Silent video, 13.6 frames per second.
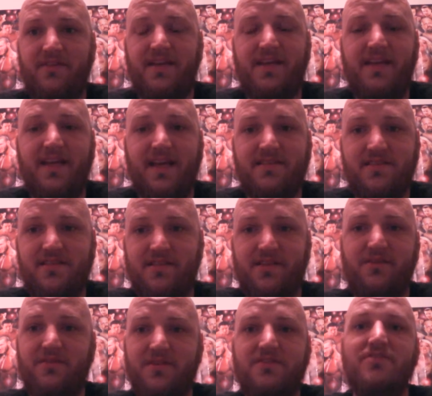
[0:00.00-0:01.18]
that he has to
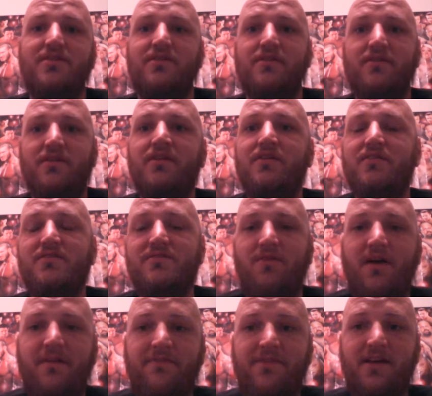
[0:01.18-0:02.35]
do this year. So
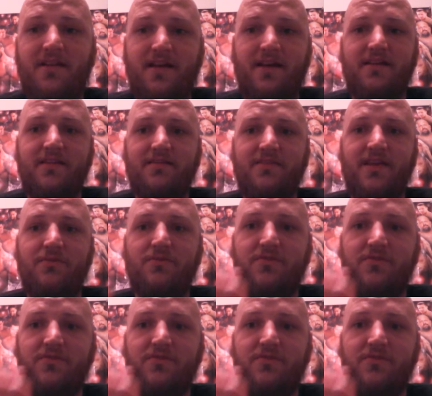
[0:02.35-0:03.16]
I felt like they were